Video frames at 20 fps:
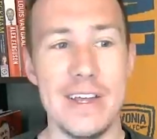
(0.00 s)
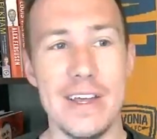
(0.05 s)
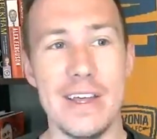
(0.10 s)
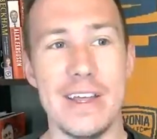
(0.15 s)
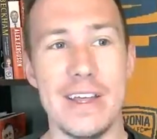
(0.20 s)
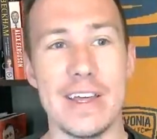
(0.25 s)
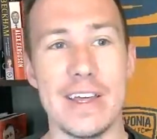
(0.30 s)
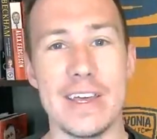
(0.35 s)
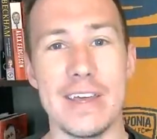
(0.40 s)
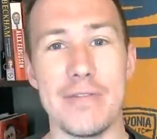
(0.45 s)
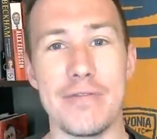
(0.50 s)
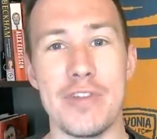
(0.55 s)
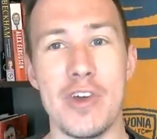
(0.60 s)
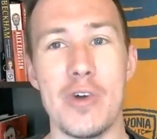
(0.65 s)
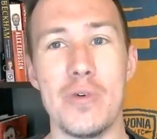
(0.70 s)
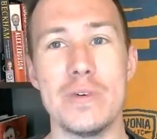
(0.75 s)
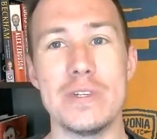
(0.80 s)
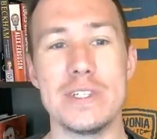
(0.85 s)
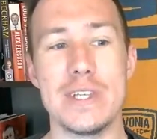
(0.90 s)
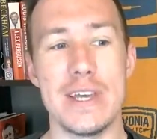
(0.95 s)
Like if there
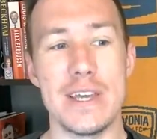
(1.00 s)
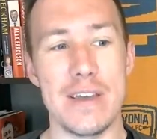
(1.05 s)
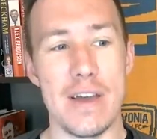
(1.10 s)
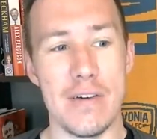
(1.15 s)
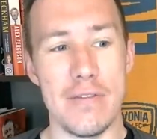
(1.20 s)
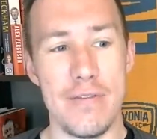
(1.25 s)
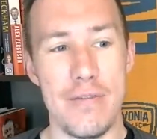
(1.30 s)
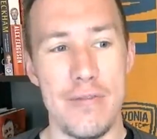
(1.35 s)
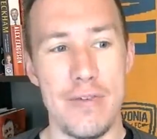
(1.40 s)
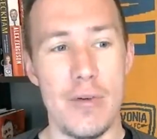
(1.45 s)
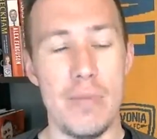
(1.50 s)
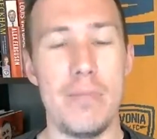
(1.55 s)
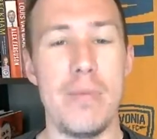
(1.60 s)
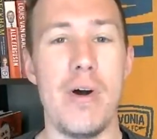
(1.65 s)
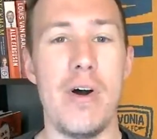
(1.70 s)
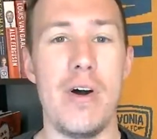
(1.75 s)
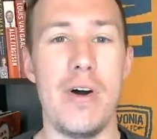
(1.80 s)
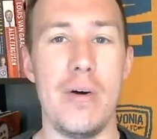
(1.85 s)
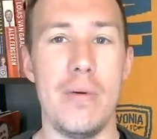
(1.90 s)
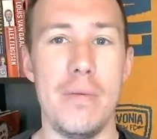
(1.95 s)
was like a
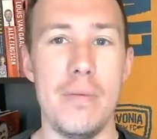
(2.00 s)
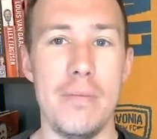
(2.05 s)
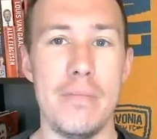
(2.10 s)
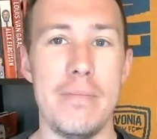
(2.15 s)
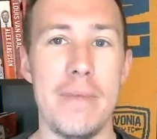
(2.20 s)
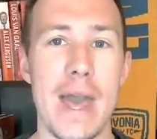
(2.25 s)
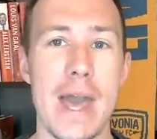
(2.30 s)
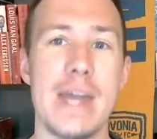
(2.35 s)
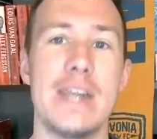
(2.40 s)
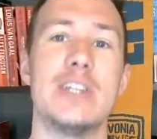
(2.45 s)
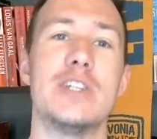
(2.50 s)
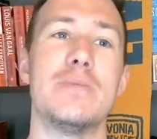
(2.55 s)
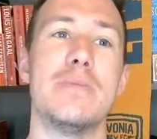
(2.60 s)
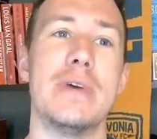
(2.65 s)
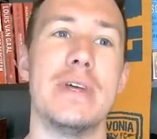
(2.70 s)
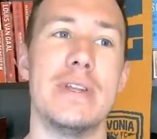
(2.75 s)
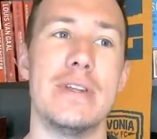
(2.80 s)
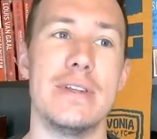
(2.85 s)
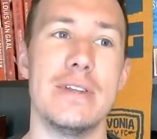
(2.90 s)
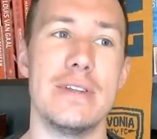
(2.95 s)
football
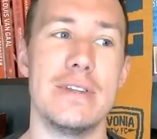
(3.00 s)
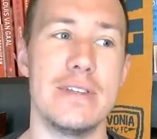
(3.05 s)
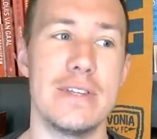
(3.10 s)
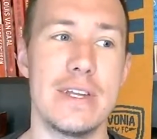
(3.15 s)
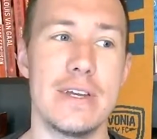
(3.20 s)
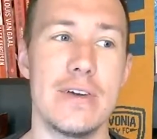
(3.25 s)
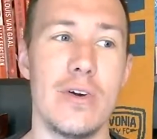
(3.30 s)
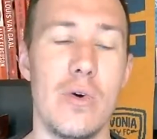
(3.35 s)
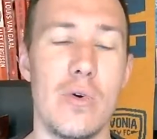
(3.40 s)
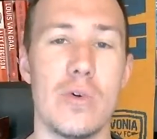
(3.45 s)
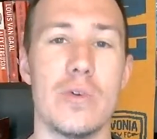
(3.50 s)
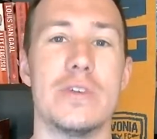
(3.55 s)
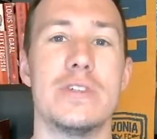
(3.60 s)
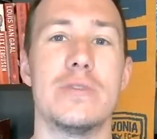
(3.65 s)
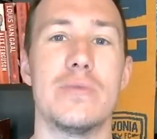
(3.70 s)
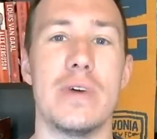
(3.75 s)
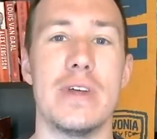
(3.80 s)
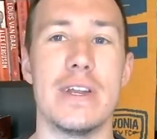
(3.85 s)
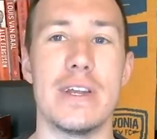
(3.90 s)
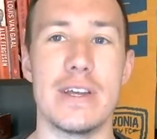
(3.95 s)
management course,
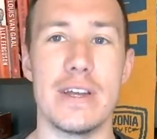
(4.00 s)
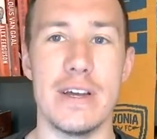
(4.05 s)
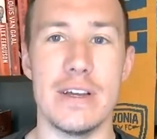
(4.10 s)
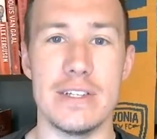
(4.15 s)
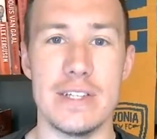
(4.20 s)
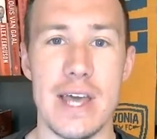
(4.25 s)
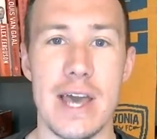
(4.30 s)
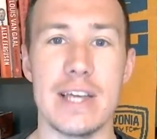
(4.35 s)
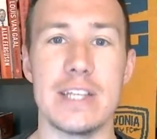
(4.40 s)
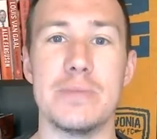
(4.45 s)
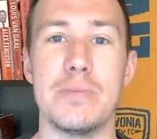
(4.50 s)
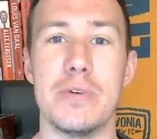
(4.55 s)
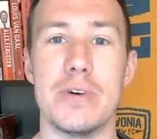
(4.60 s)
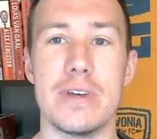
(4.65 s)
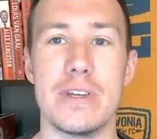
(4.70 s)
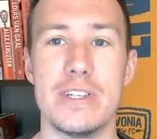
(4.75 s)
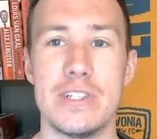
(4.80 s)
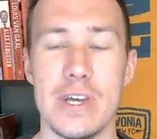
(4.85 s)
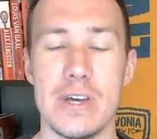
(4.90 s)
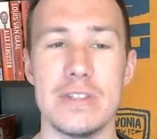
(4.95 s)
right, a textbook,
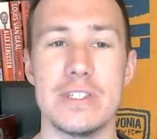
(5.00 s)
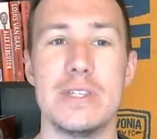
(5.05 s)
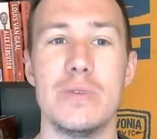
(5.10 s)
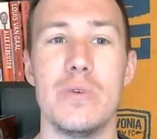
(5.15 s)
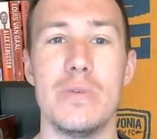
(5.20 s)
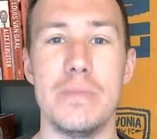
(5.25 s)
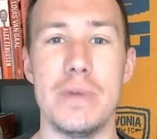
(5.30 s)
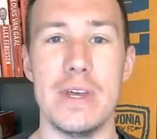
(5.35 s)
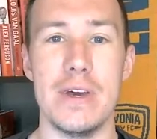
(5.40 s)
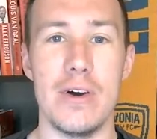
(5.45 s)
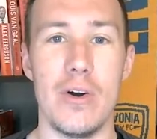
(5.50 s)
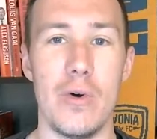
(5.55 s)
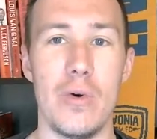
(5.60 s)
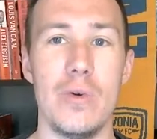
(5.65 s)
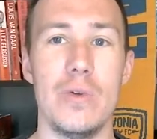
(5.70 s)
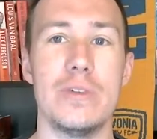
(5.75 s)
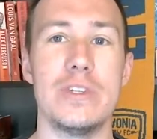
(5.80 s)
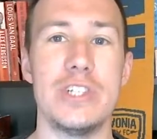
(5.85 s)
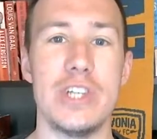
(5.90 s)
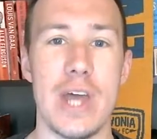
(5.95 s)
Chelsea would be a
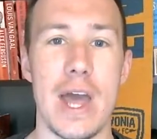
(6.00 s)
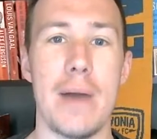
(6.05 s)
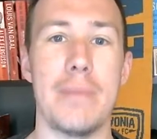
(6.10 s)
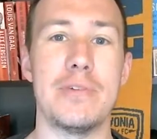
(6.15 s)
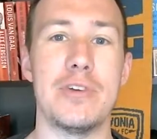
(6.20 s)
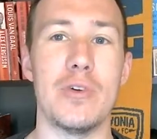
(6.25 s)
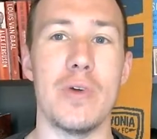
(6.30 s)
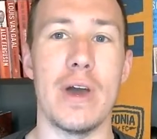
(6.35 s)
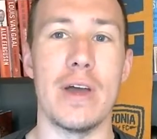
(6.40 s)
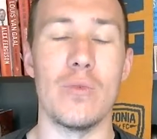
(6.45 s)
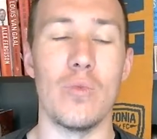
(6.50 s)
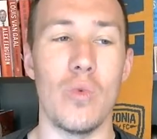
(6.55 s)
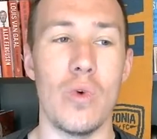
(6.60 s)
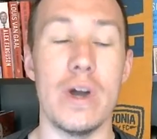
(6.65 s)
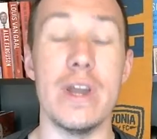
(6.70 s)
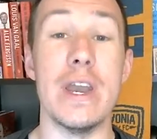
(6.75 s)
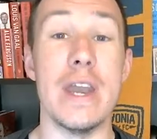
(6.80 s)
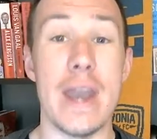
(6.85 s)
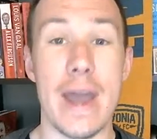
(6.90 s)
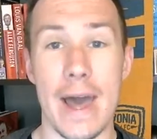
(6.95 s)
whole chapter on
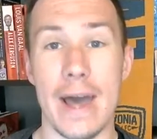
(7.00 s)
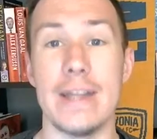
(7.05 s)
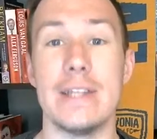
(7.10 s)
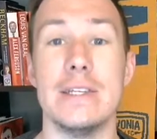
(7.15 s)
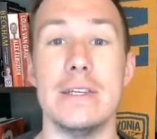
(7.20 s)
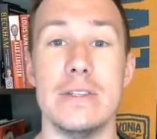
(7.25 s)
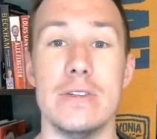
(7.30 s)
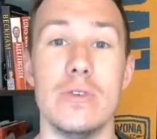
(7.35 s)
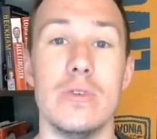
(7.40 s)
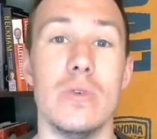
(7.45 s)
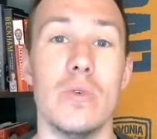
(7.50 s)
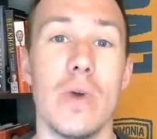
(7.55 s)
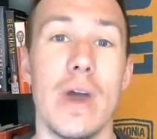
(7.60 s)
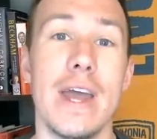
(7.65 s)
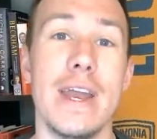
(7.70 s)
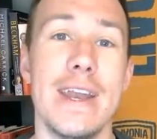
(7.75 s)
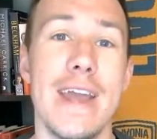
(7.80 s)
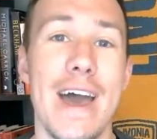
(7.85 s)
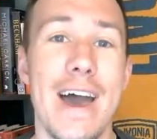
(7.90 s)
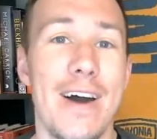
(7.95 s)
what not to do
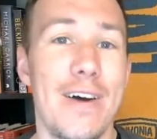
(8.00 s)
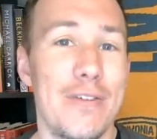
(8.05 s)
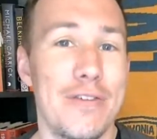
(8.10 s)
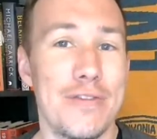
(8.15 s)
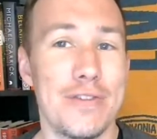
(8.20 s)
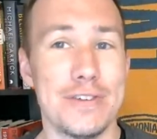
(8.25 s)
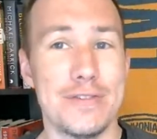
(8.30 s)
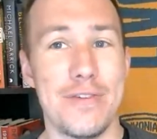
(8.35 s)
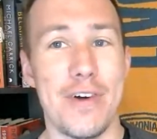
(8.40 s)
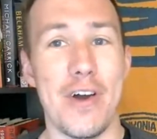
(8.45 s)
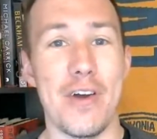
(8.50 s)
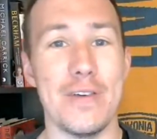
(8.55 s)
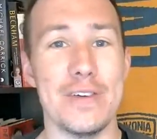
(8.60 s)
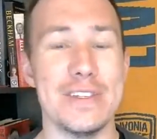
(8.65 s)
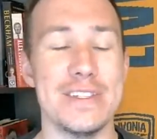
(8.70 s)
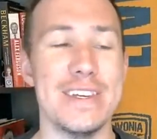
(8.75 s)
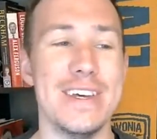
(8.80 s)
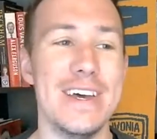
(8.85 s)
right now for as far as